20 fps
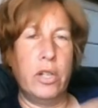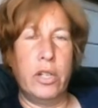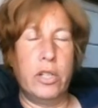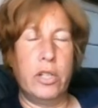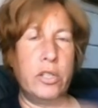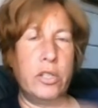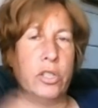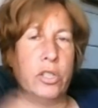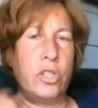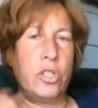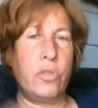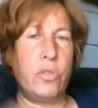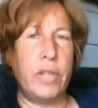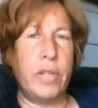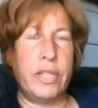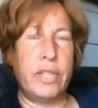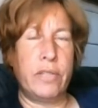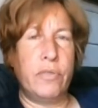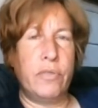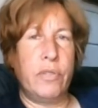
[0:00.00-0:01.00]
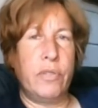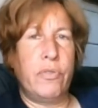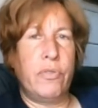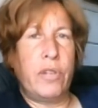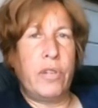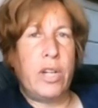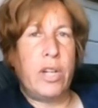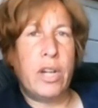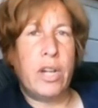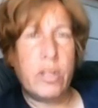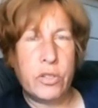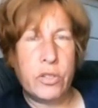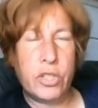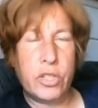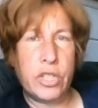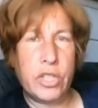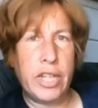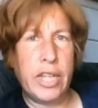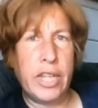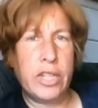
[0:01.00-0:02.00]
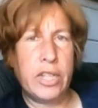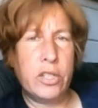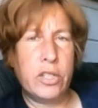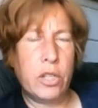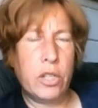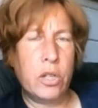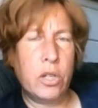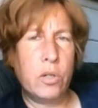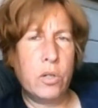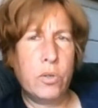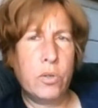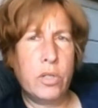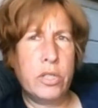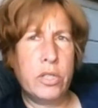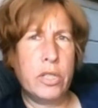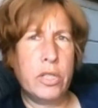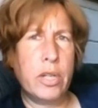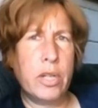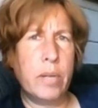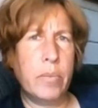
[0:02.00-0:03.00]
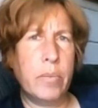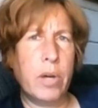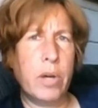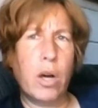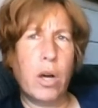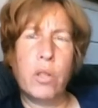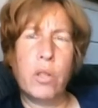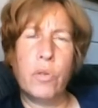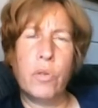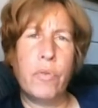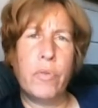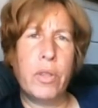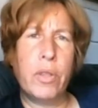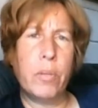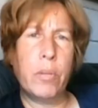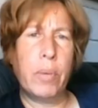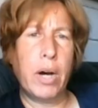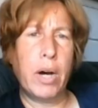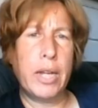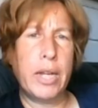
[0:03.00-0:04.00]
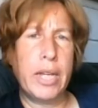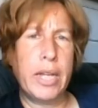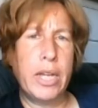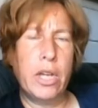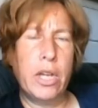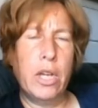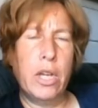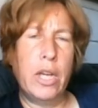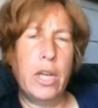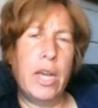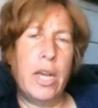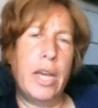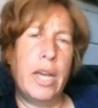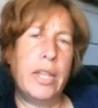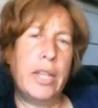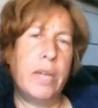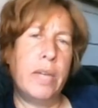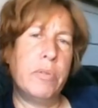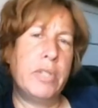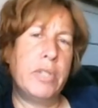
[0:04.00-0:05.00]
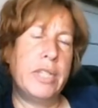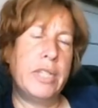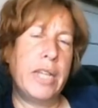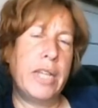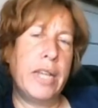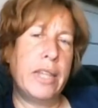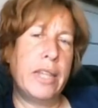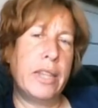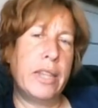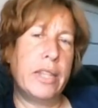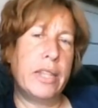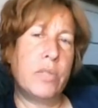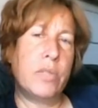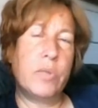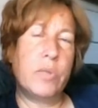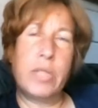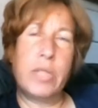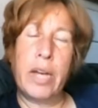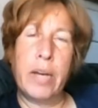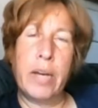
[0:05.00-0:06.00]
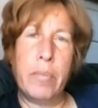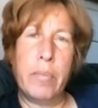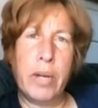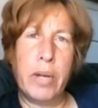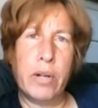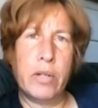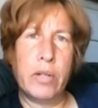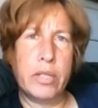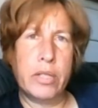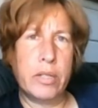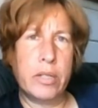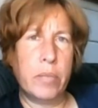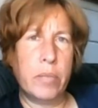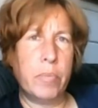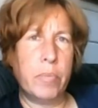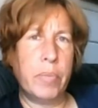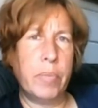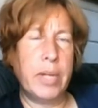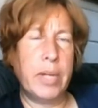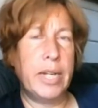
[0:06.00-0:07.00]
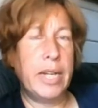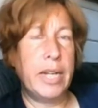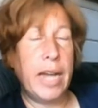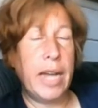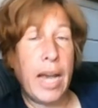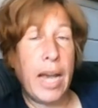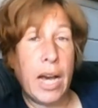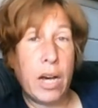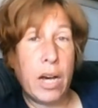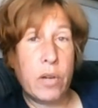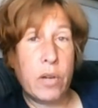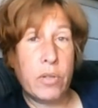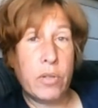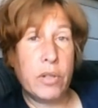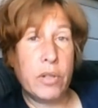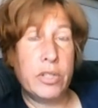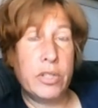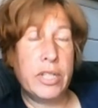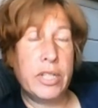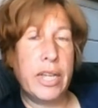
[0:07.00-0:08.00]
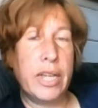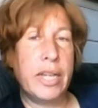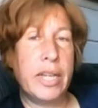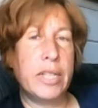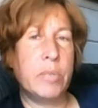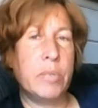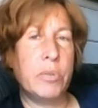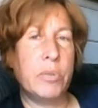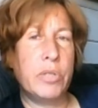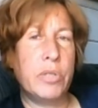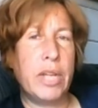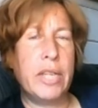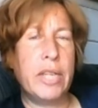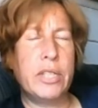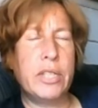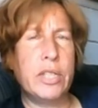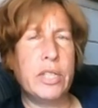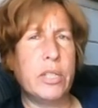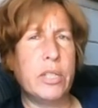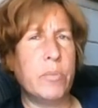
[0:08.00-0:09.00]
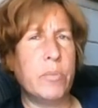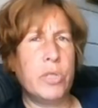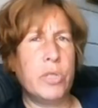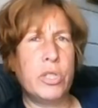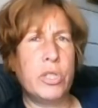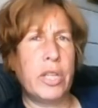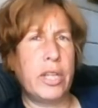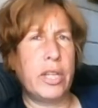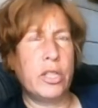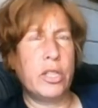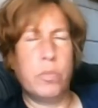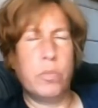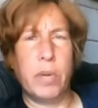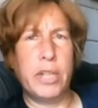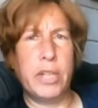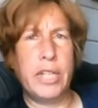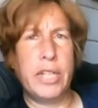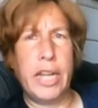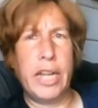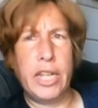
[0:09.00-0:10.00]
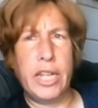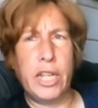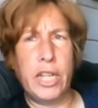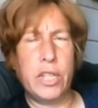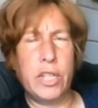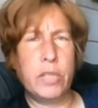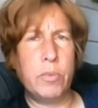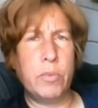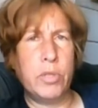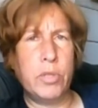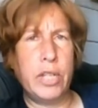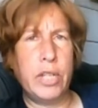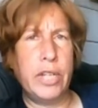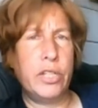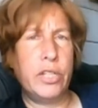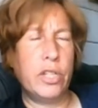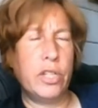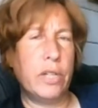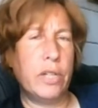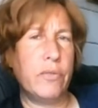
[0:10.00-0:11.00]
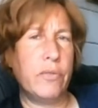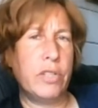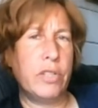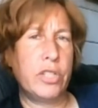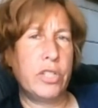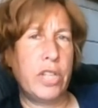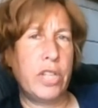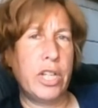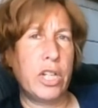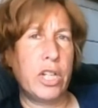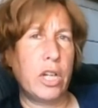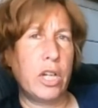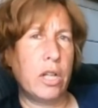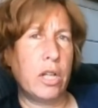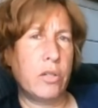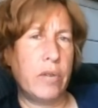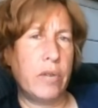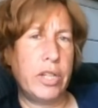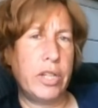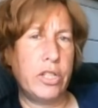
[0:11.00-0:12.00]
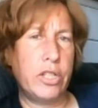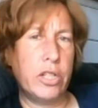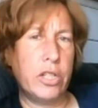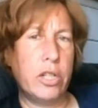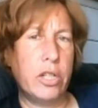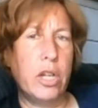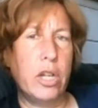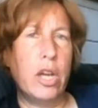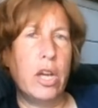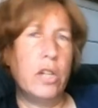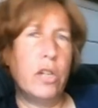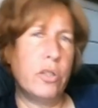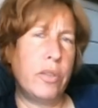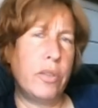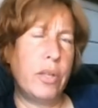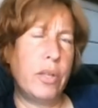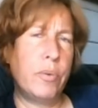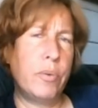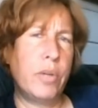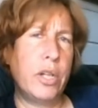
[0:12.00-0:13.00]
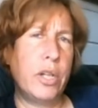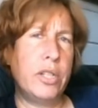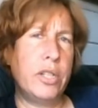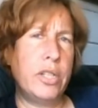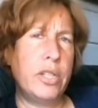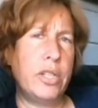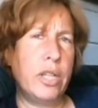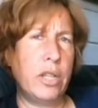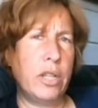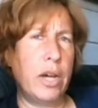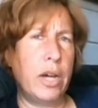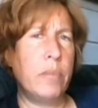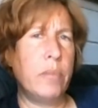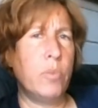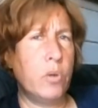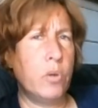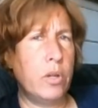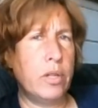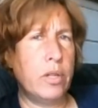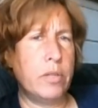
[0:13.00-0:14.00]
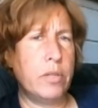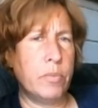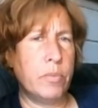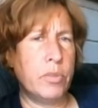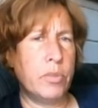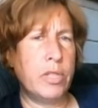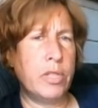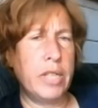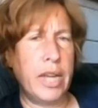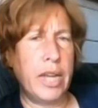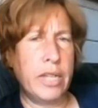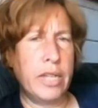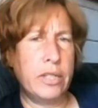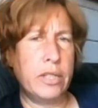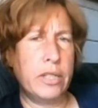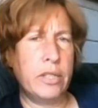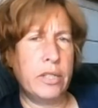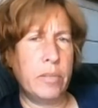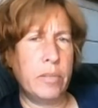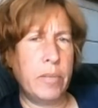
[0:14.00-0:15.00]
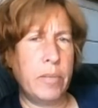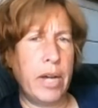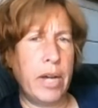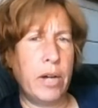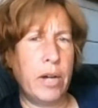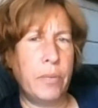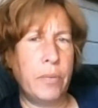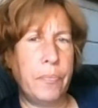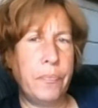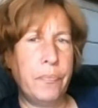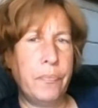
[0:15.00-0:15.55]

streaks of different colored skin tones all over their body, and they would say that this was chimerism. But now they're saying it's mosaicism, like a spontaneous mutation of the skin coloration. So I think we're going to see a lot more of this mosaicism now.